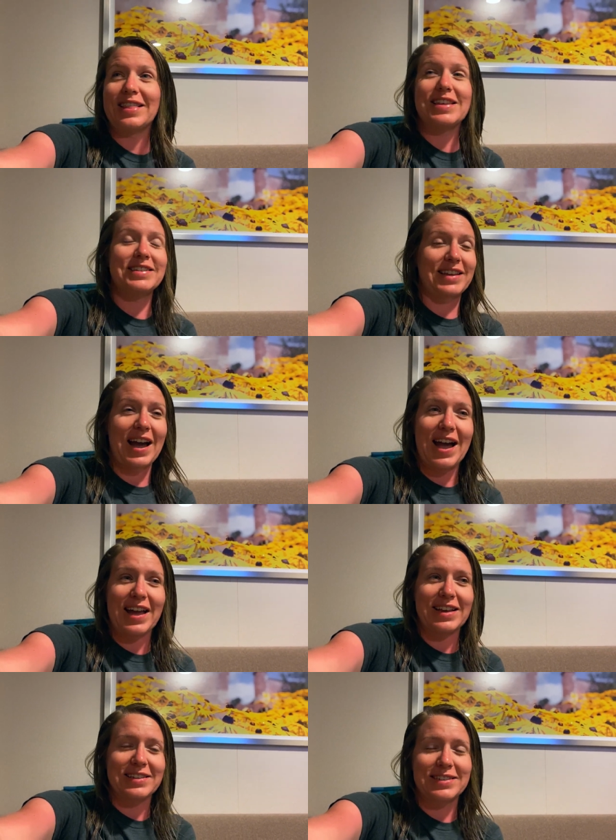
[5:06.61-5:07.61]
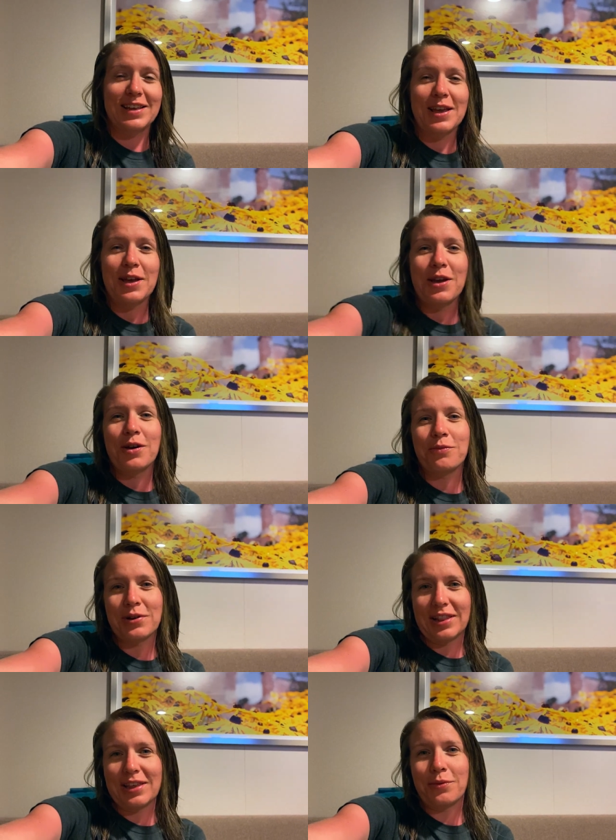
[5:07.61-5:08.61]
These guys
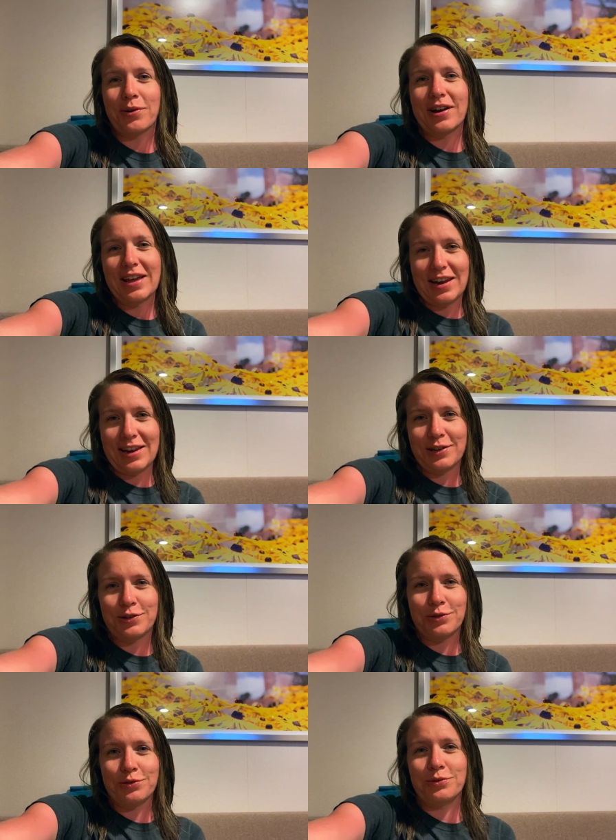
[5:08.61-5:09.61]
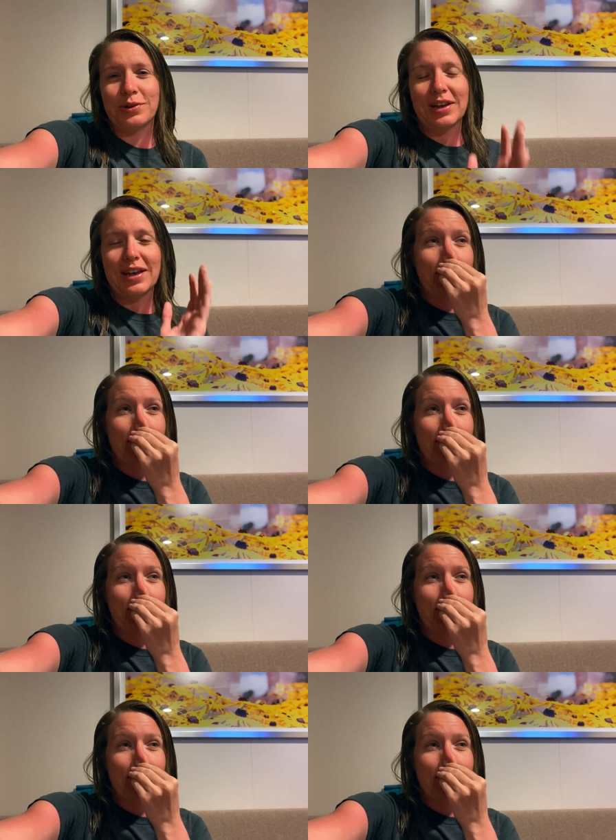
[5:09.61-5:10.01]
really were in it to